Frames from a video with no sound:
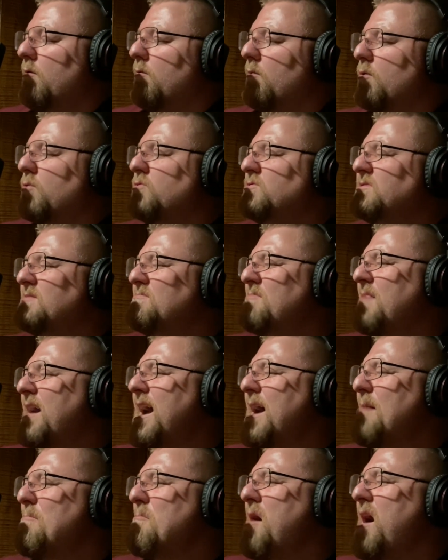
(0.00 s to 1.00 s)
losing
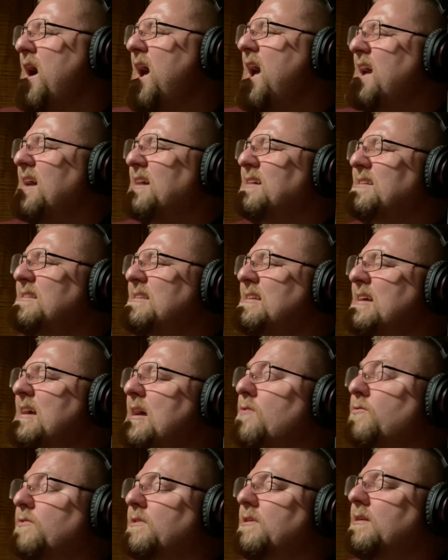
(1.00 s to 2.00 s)
my mind
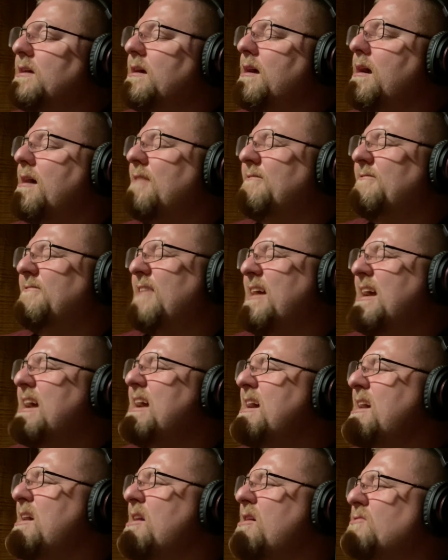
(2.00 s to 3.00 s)
now that I
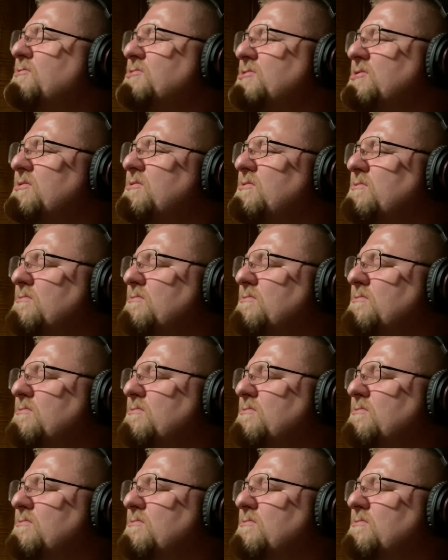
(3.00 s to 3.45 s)
found you.